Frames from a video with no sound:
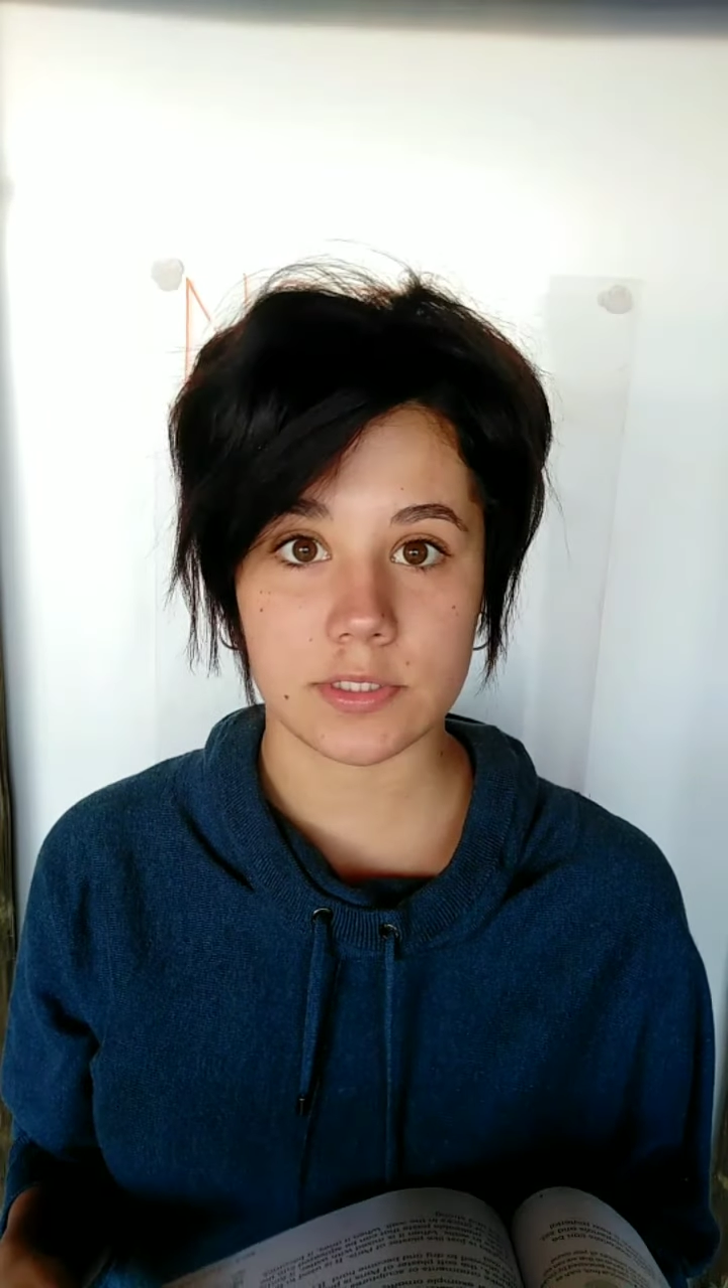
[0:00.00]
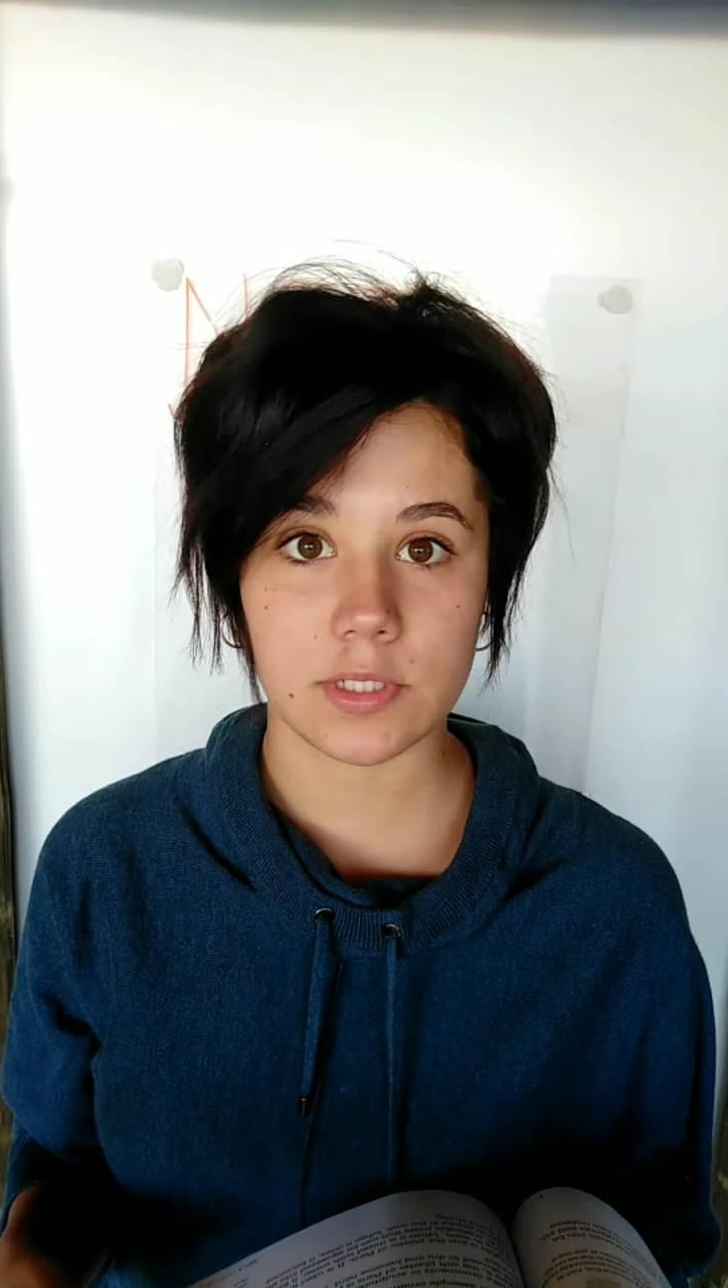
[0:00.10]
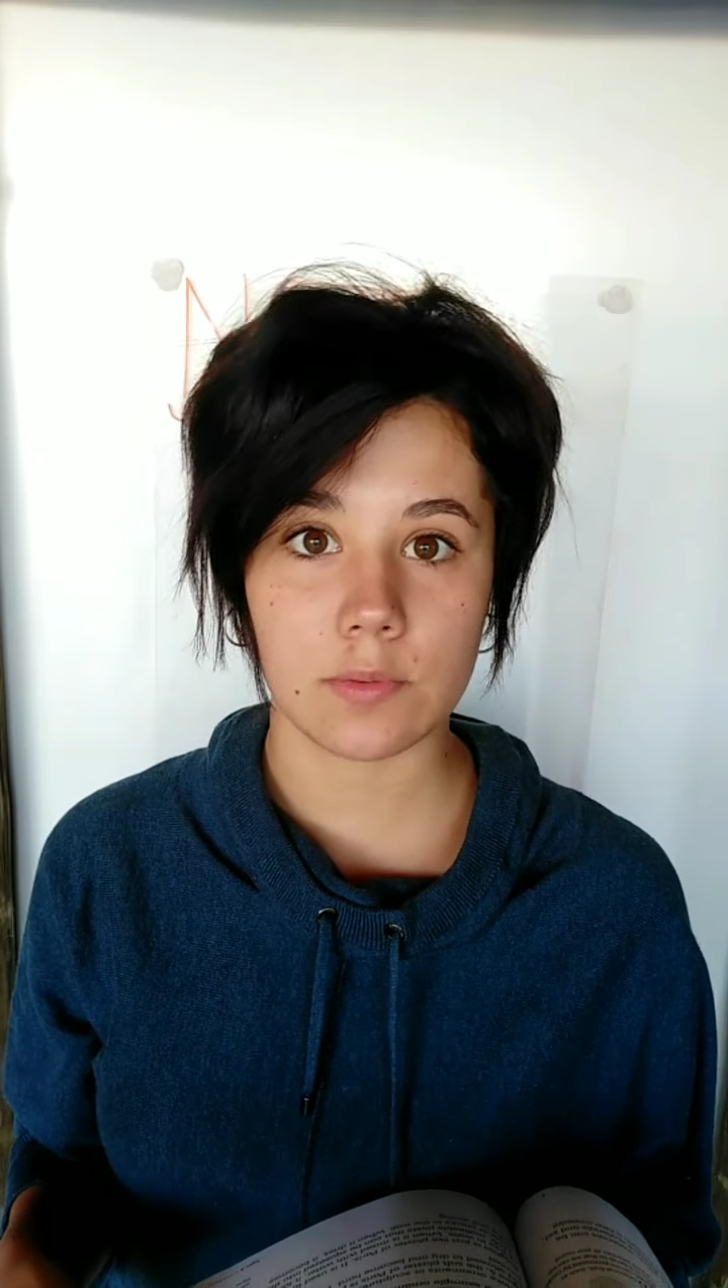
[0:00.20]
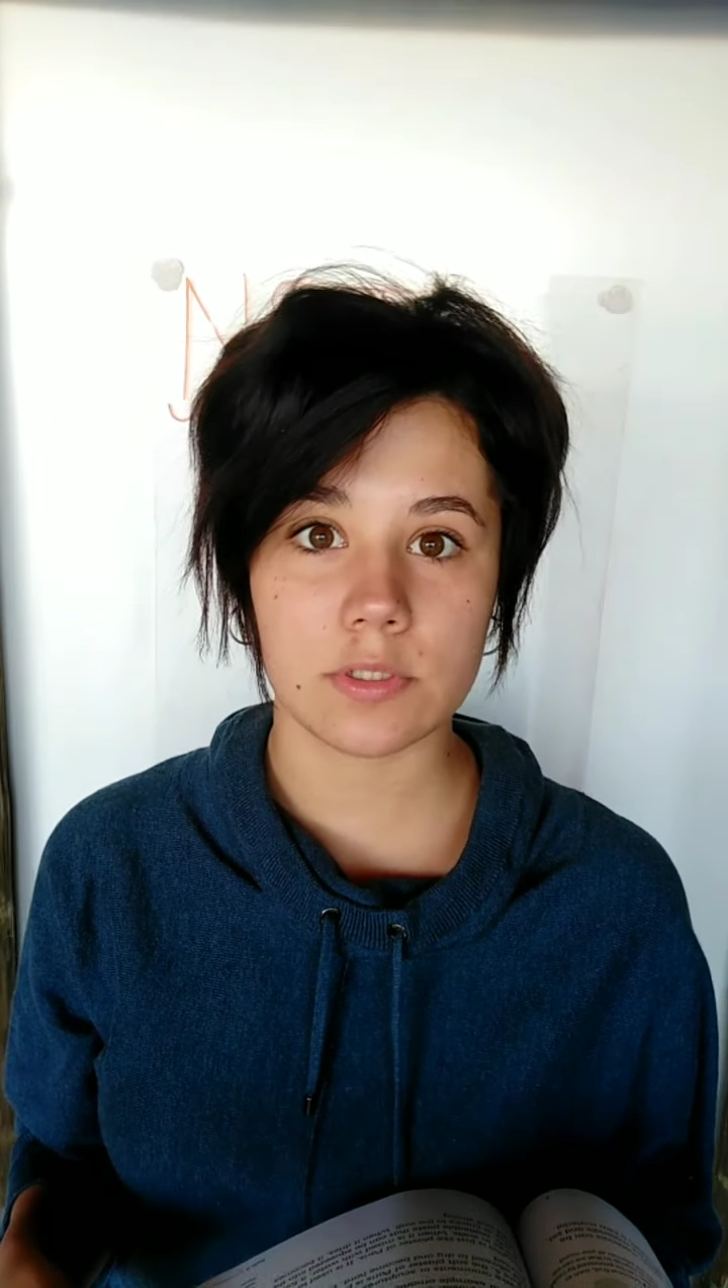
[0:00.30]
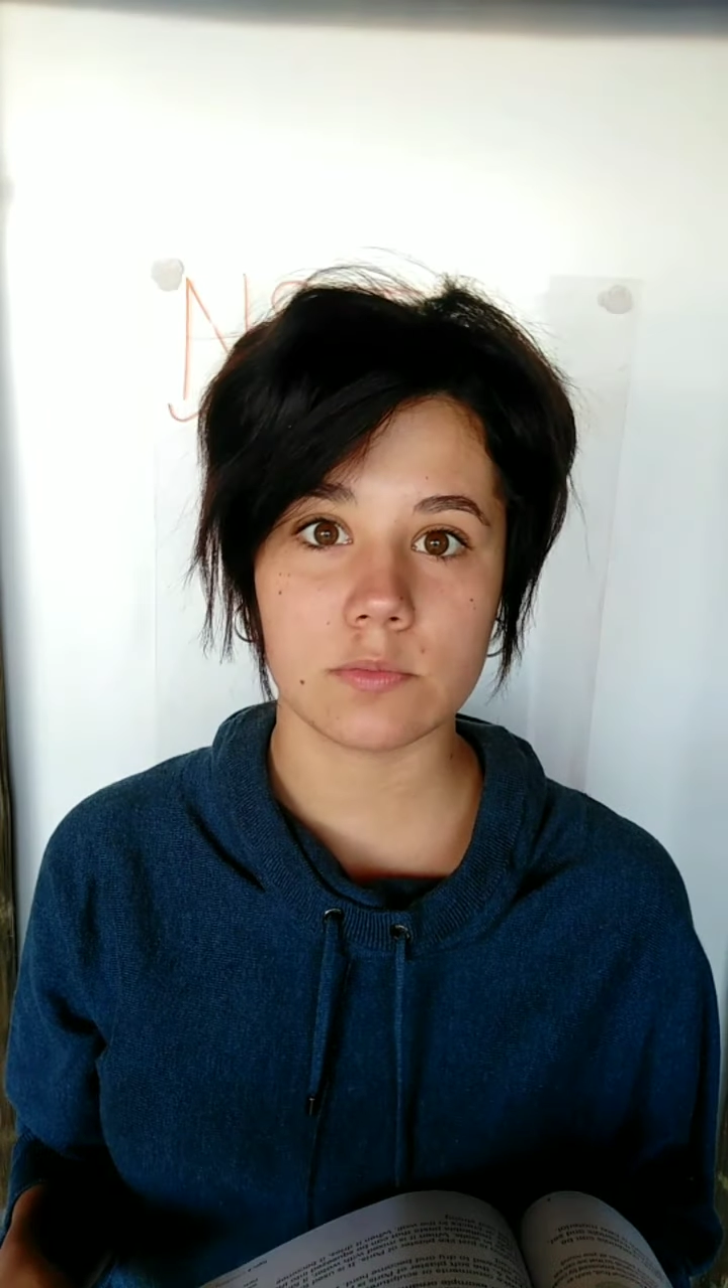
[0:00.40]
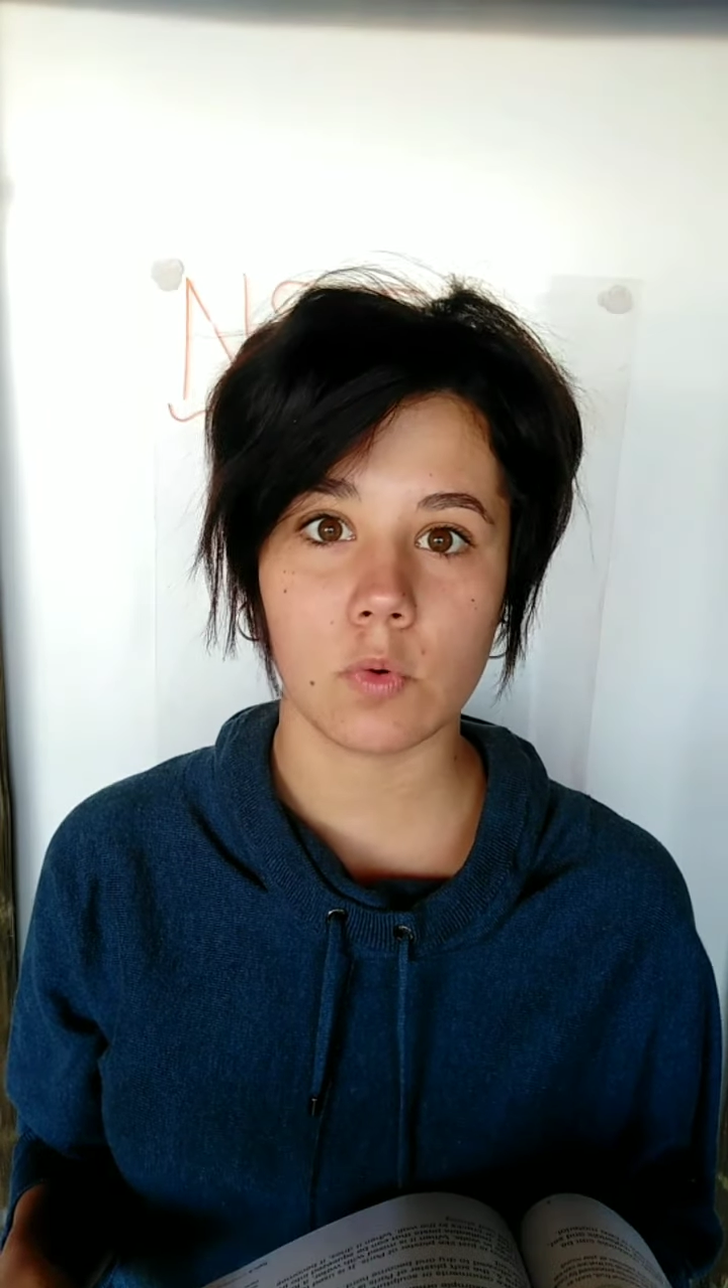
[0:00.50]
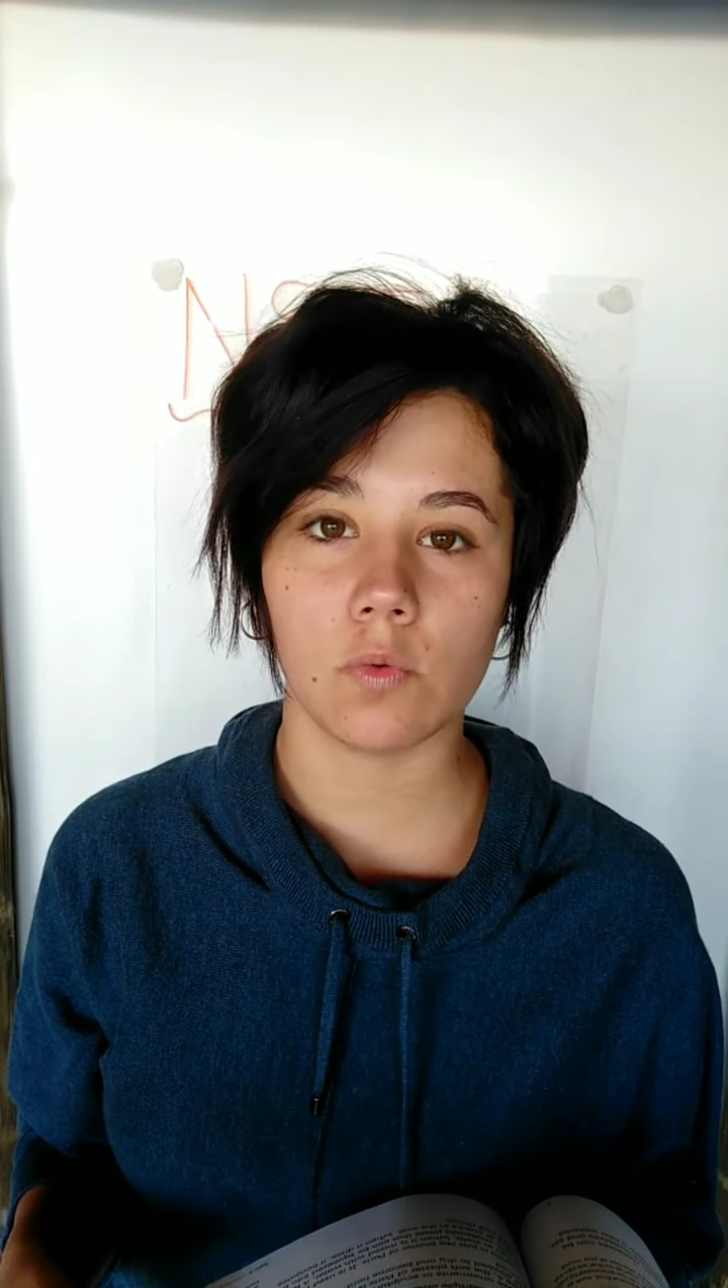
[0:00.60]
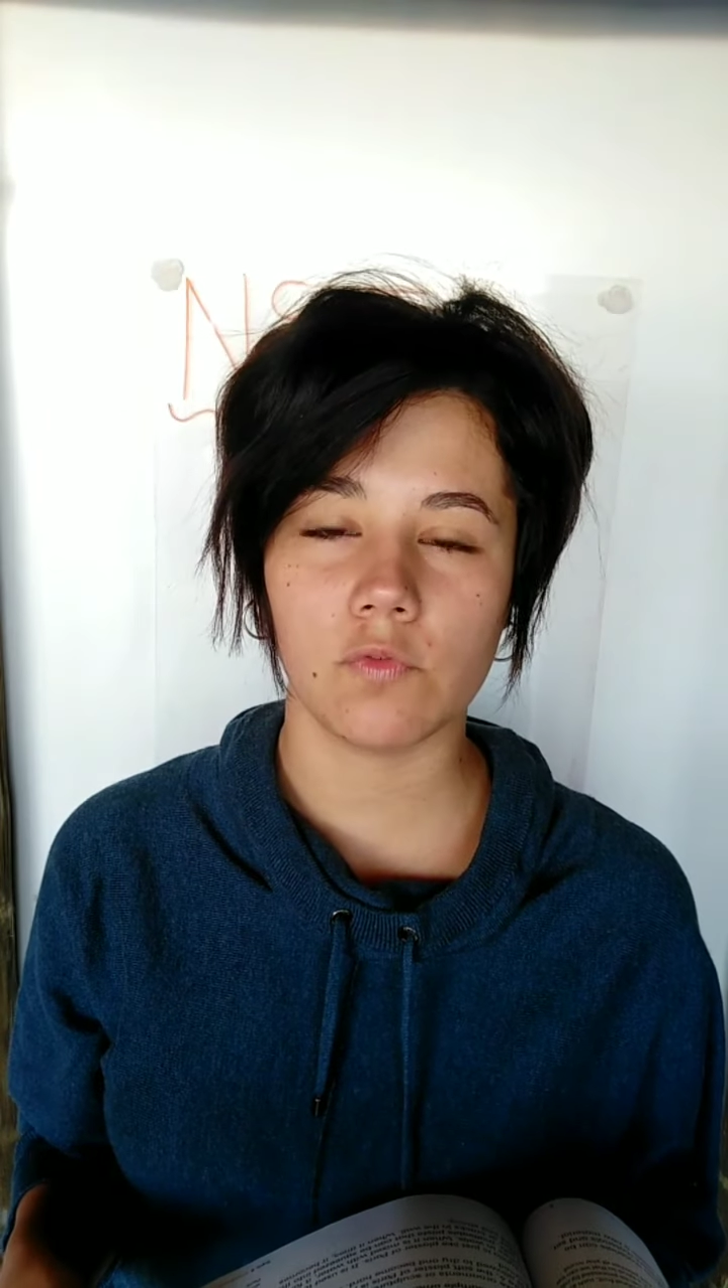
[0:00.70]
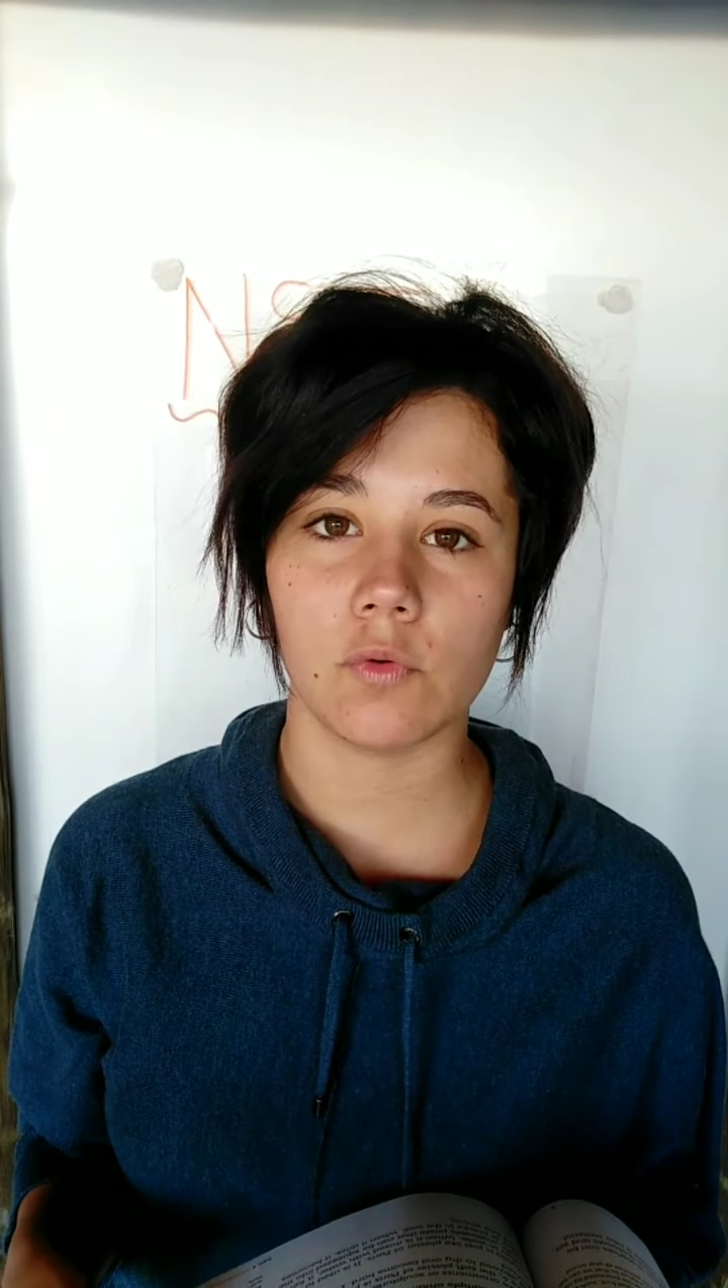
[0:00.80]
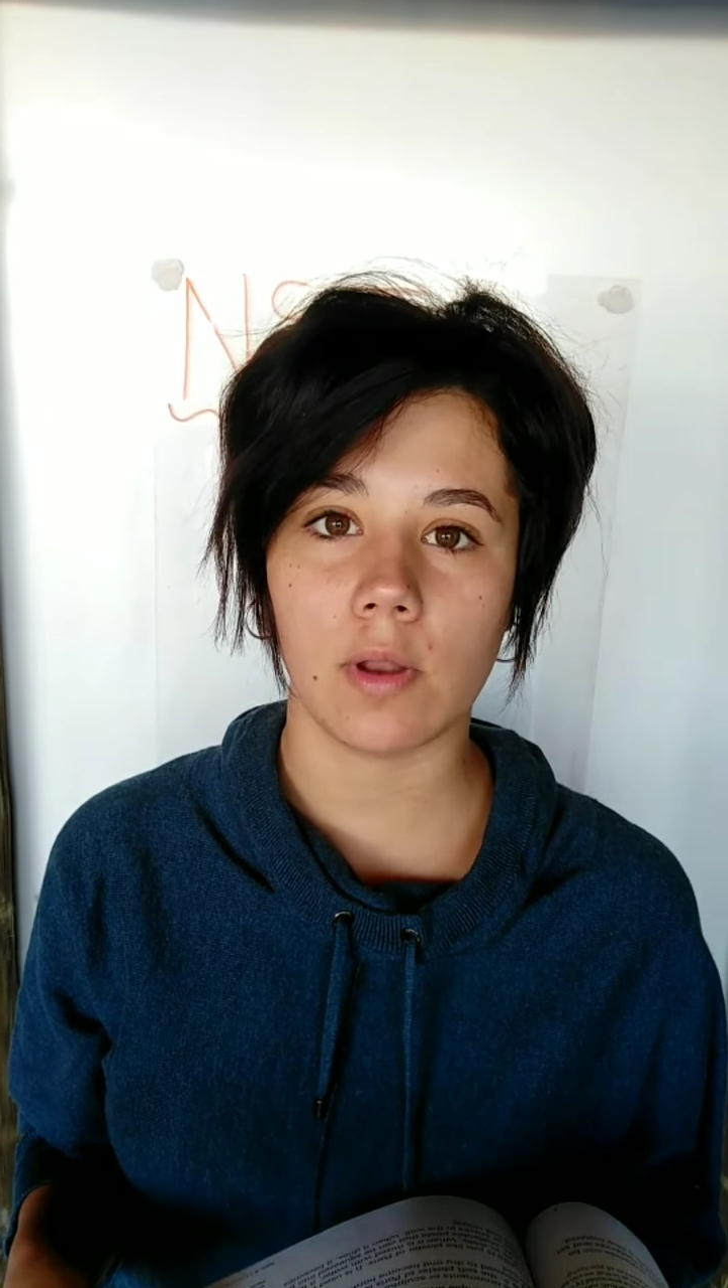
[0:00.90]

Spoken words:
So it's more for